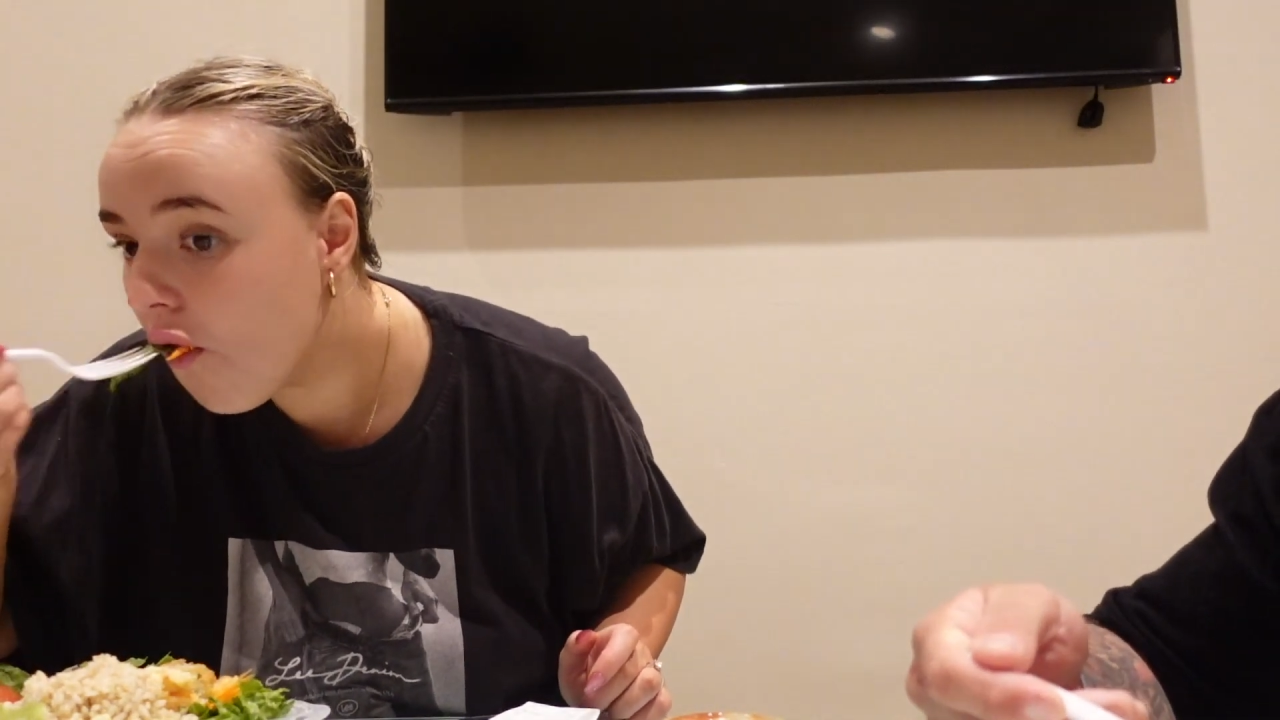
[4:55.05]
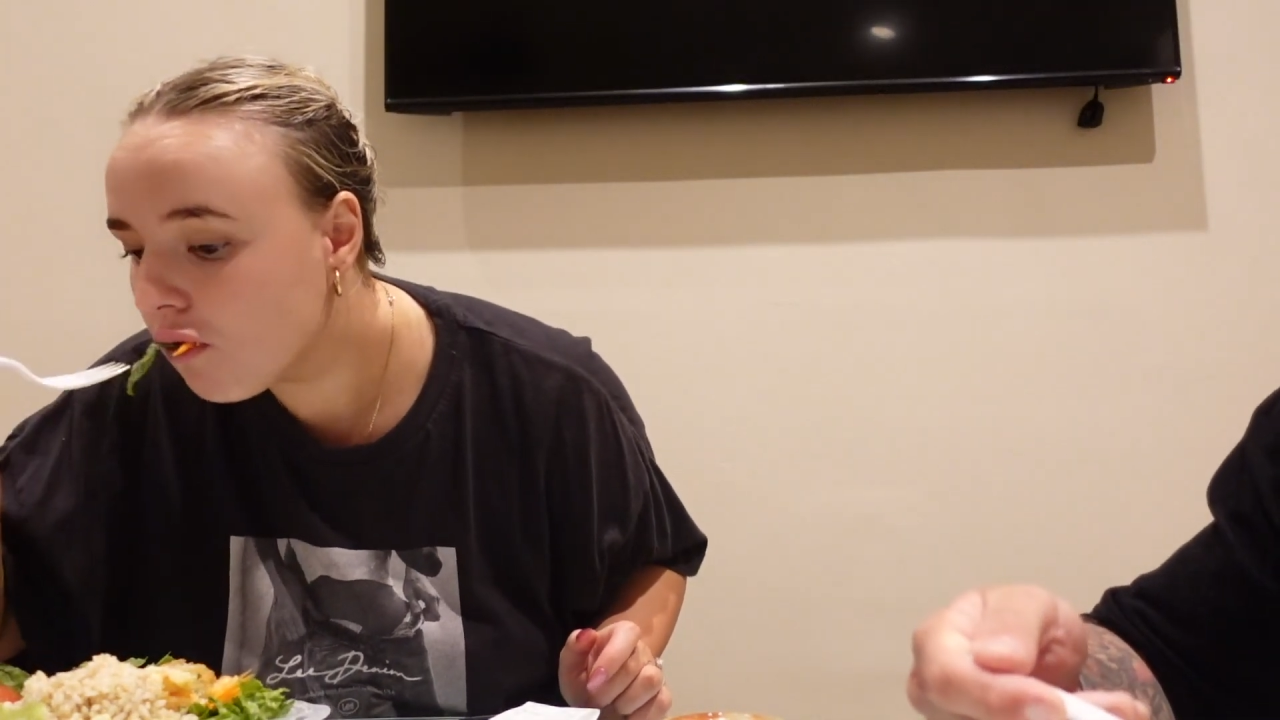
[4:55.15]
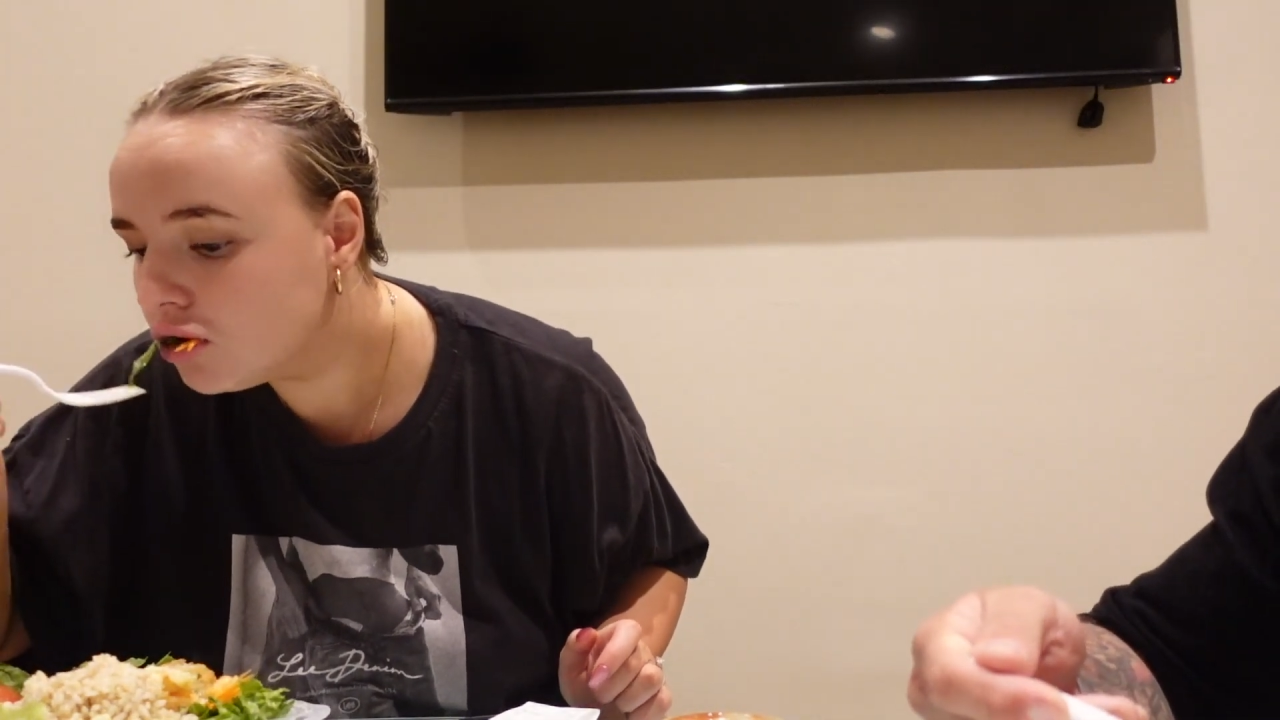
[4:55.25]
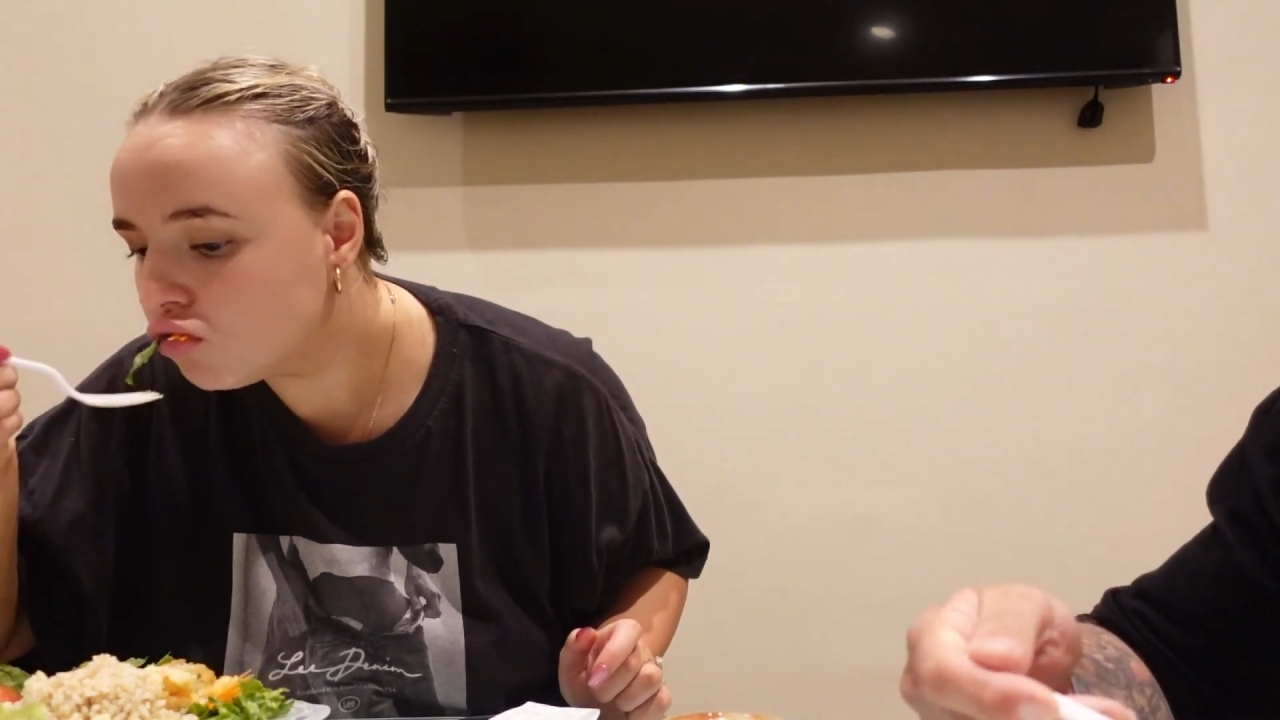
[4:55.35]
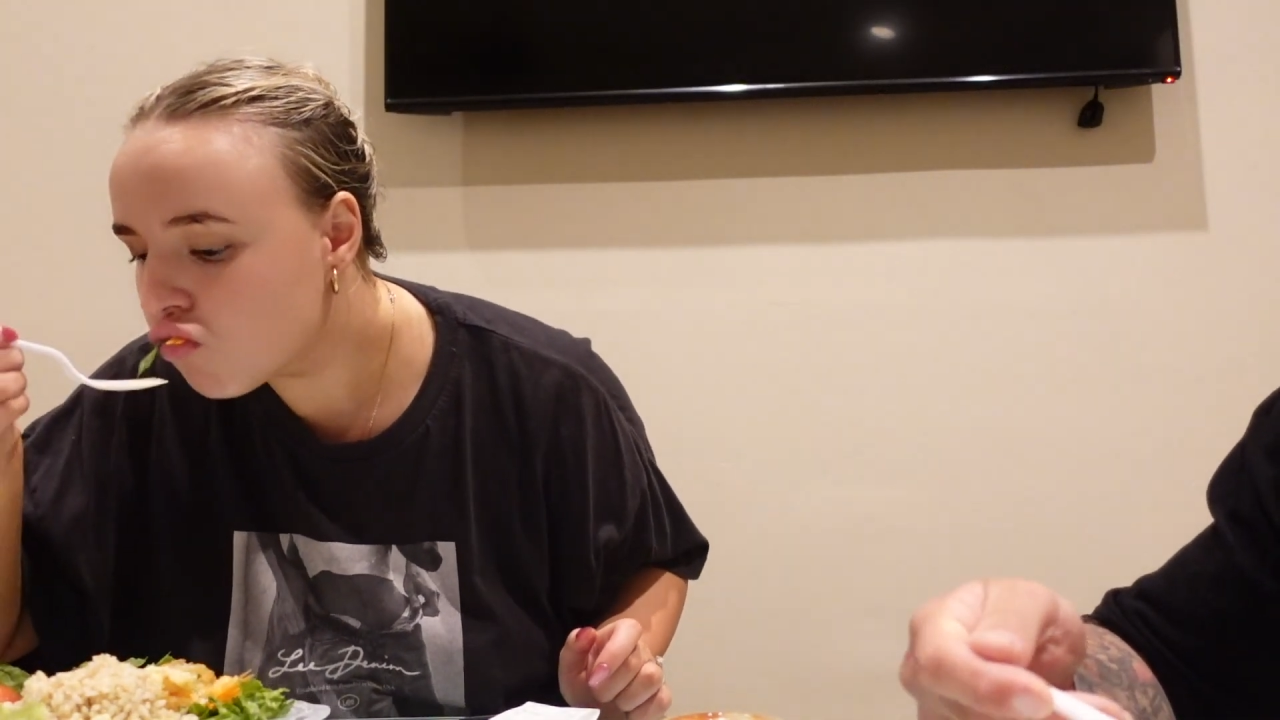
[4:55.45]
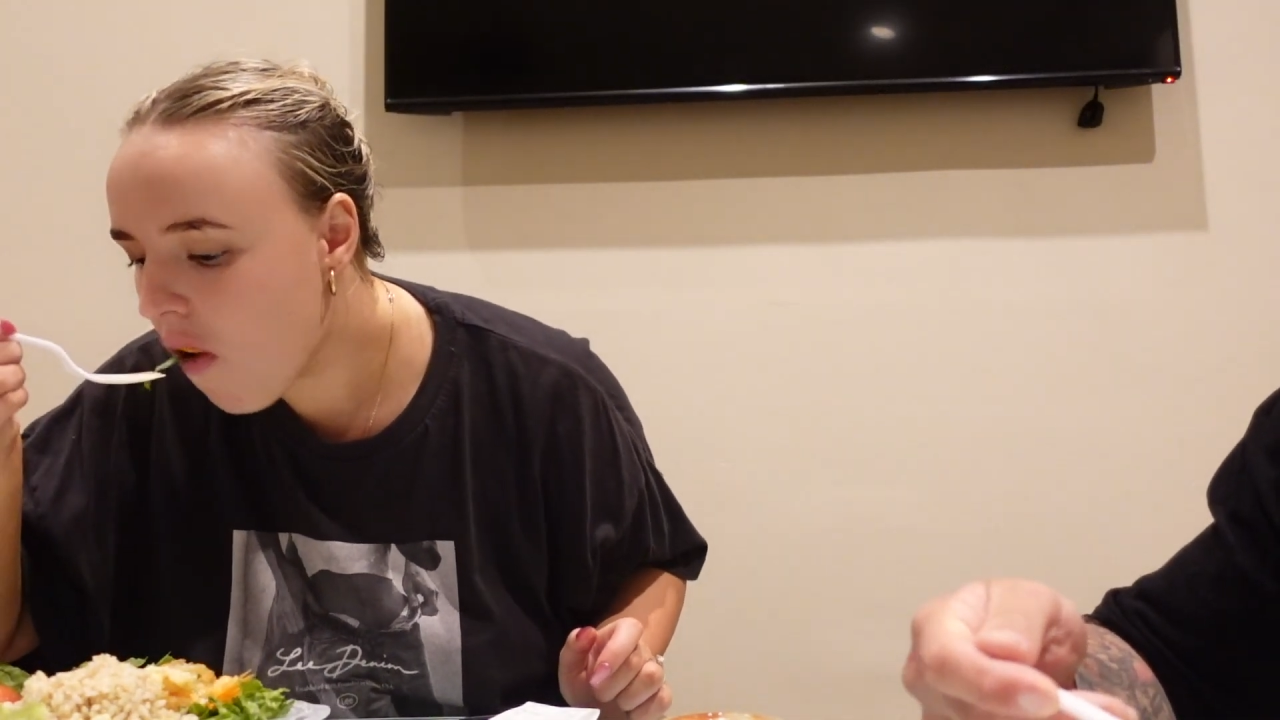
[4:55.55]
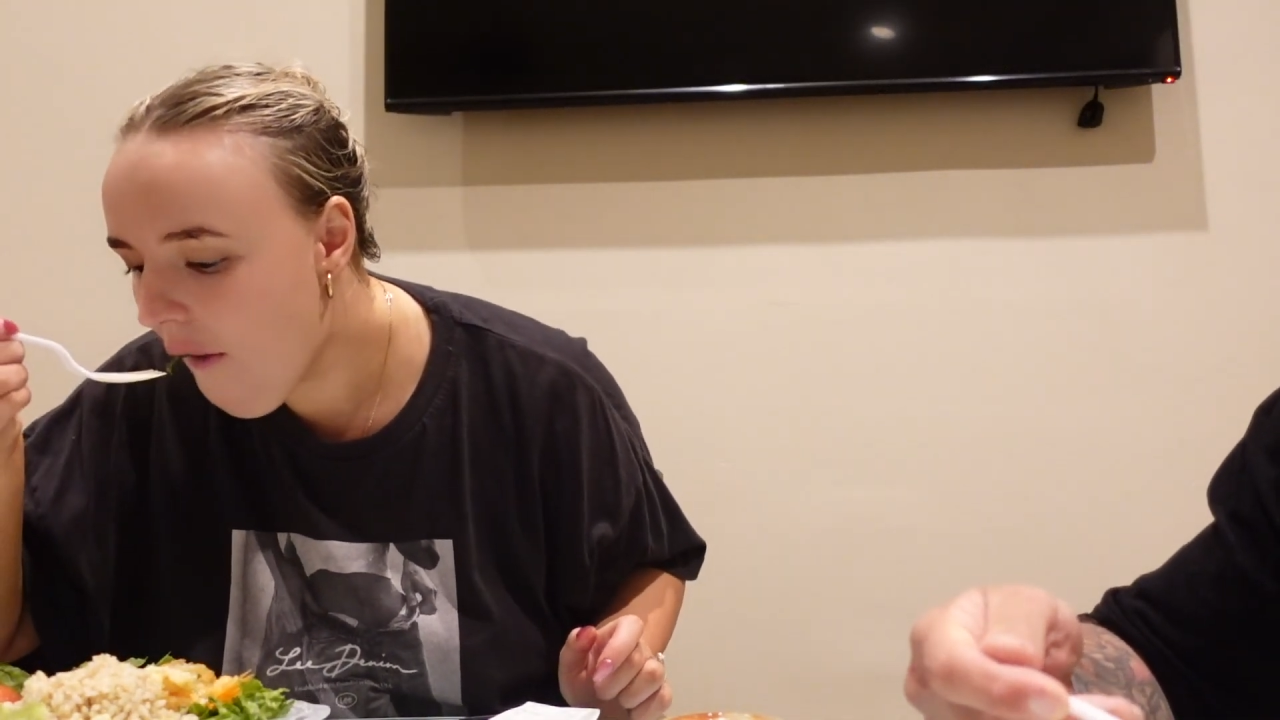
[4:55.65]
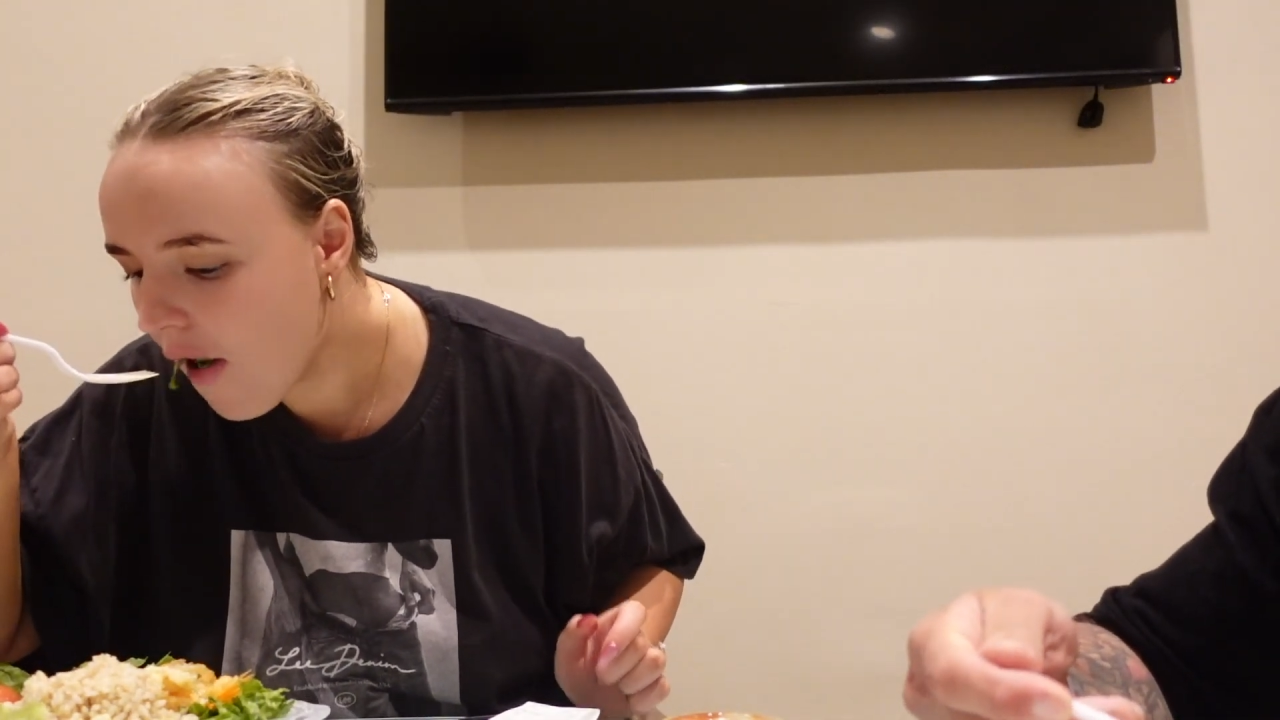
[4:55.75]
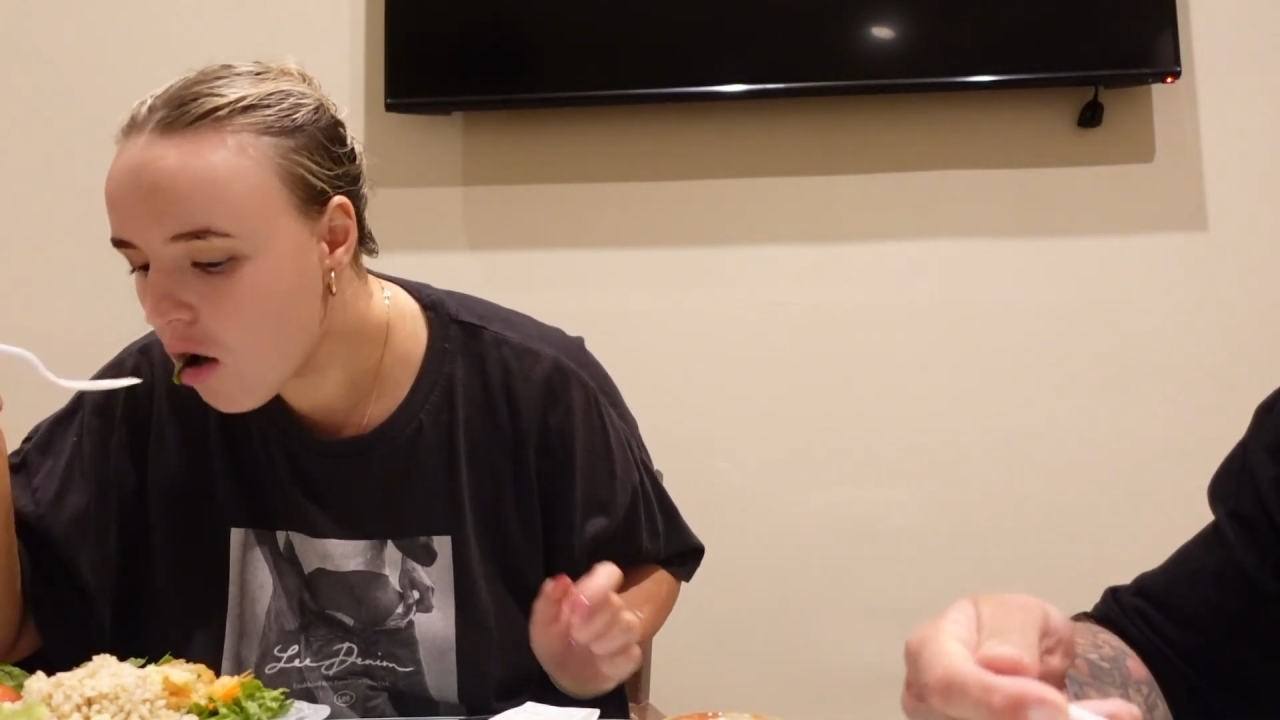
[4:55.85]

It's not tangy